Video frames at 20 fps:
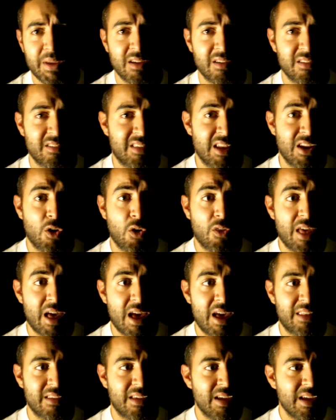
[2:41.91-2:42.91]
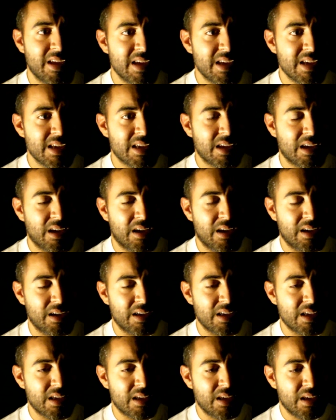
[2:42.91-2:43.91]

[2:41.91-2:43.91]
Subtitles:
because they know uh,